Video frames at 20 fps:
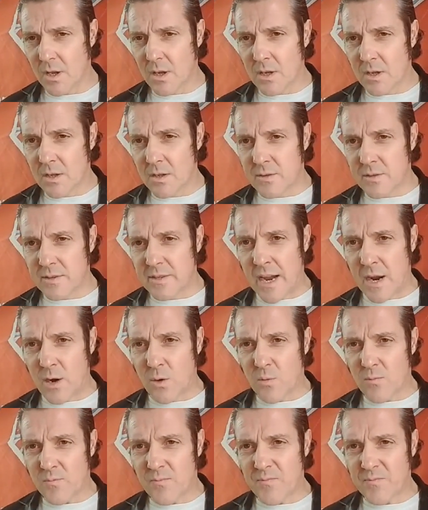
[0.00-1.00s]
Now,
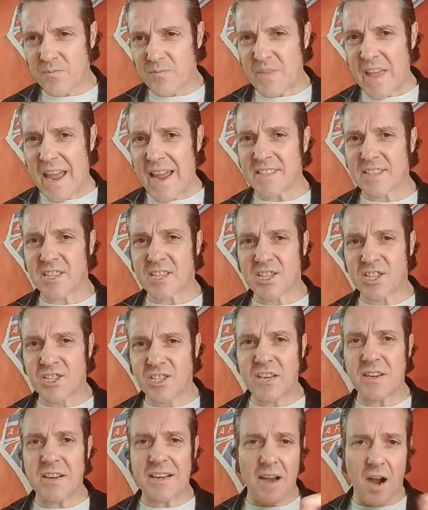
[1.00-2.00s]
that
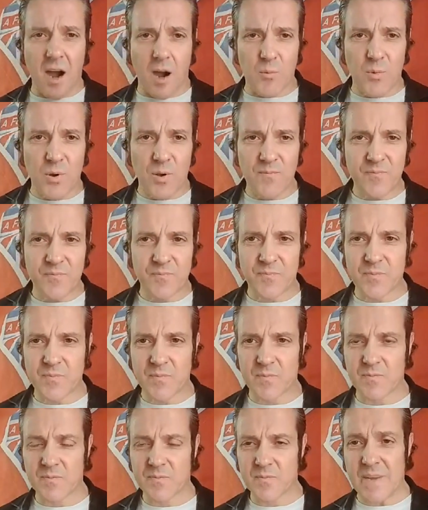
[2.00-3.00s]
stirring up,
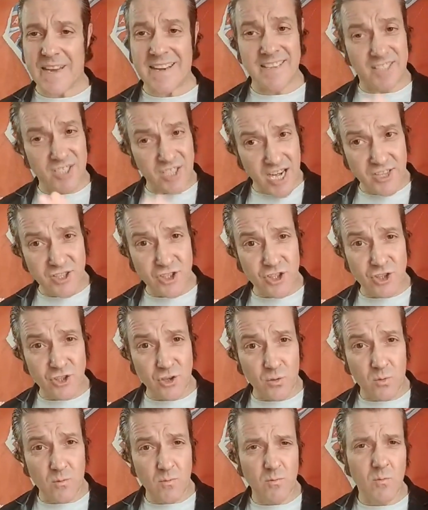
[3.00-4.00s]

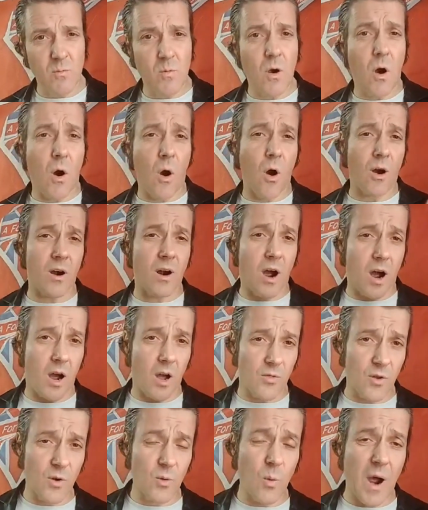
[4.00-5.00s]
intentional or
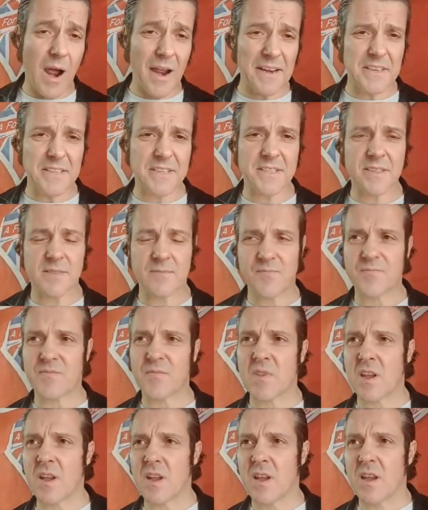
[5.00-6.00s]
otherwise,
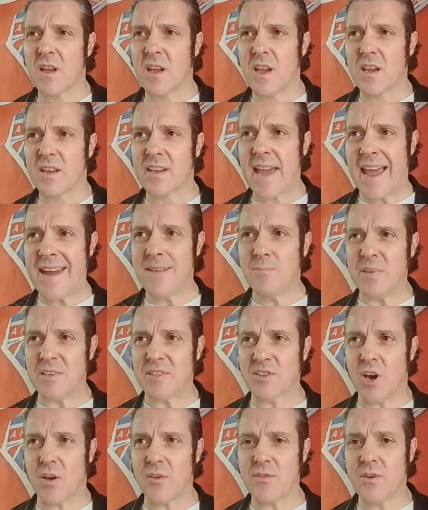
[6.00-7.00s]
can be
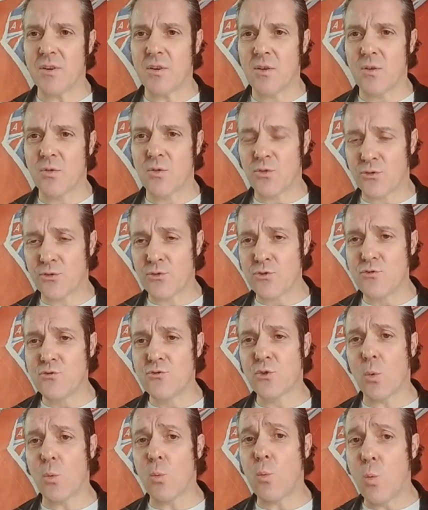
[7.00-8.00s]
done through the
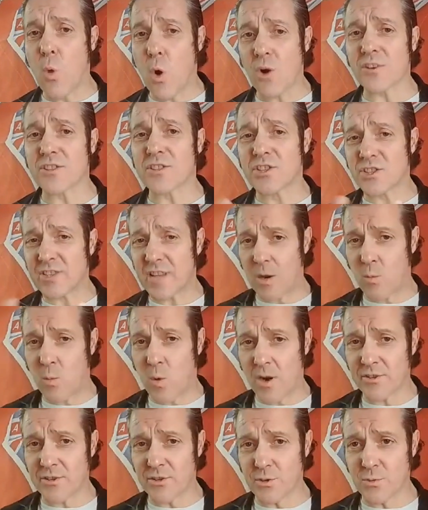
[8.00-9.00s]
words that
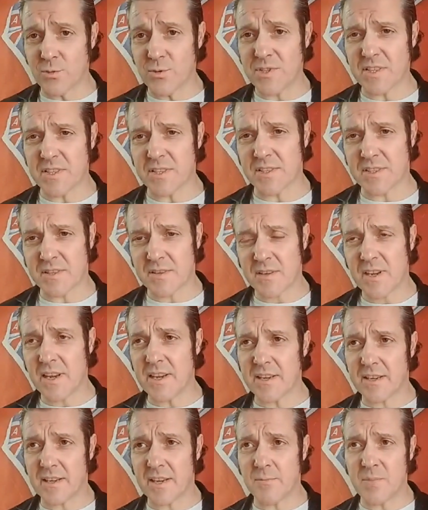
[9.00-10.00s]
one uses. It
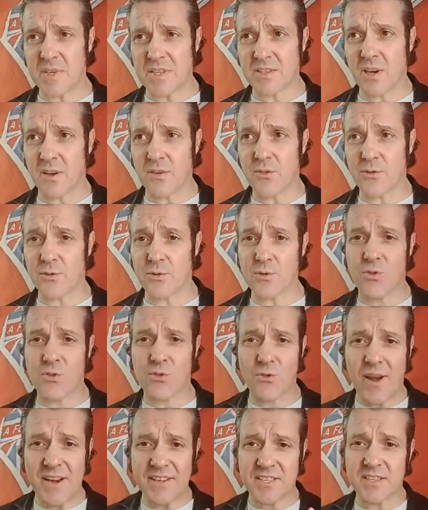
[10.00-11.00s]
can be done through
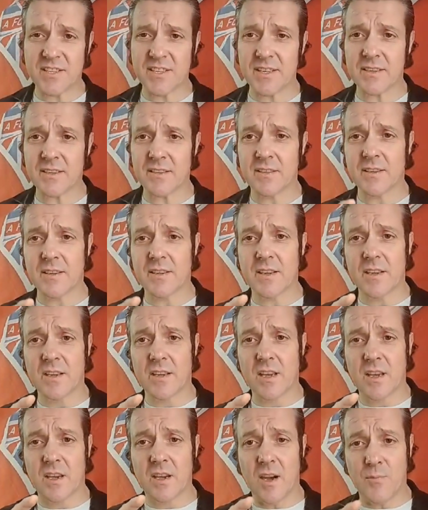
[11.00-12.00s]
threatening,
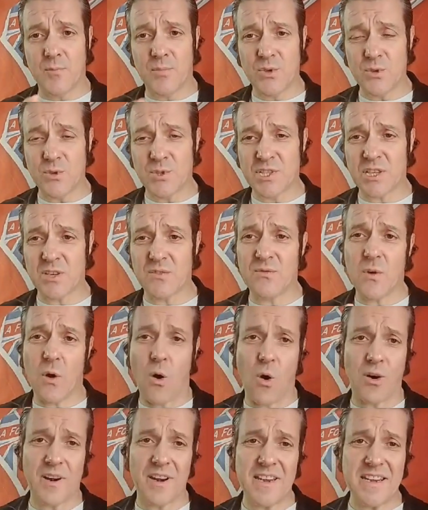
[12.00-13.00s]
abusive,
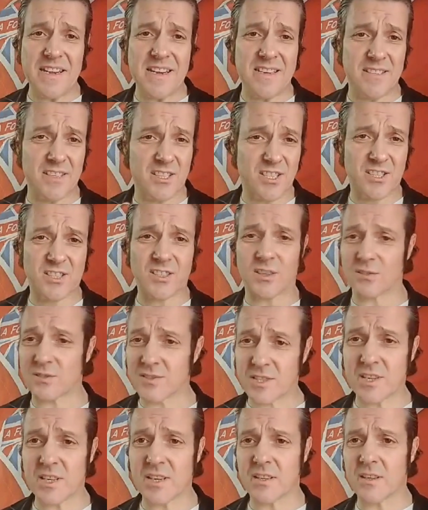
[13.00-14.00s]
or
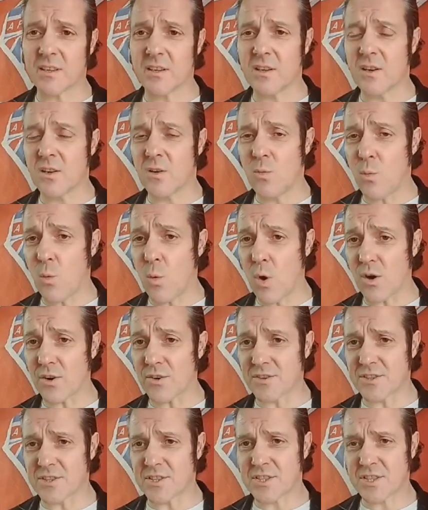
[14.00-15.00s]
insulting
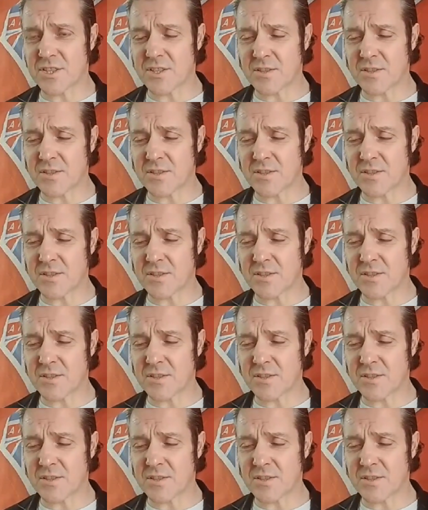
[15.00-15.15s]
words.